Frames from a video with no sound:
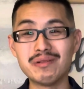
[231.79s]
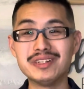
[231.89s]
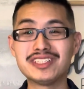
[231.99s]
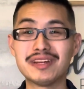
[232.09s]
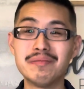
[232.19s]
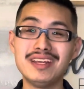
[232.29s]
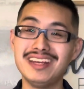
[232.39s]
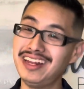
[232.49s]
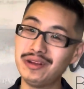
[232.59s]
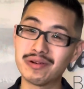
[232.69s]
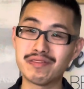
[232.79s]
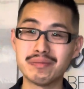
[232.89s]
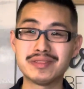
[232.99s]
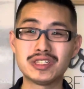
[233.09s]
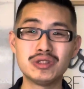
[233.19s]
which can be anywhere
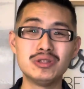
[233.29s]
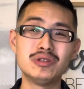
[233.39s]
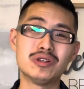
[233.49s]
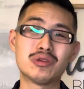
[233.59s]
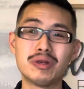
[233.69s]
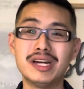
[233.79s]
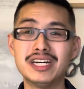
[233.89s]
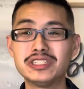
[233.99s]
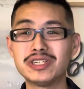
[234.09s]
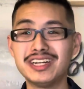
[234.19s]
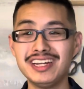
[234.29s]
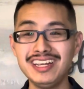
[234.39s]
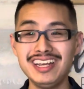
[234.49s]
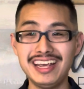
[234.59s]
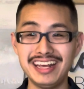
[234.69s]
from $200 to $300
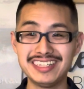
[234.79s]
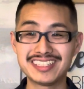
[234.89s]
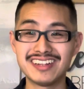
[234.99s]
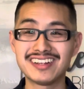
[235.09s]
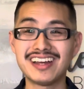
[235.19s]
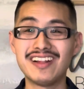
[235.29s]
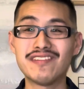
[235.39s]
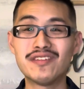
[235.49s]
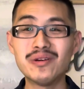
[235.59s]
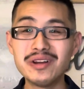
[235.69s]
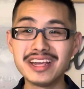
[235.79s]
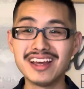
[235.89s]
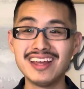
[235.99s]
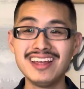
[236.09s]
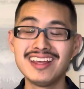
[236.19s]
in Southern California,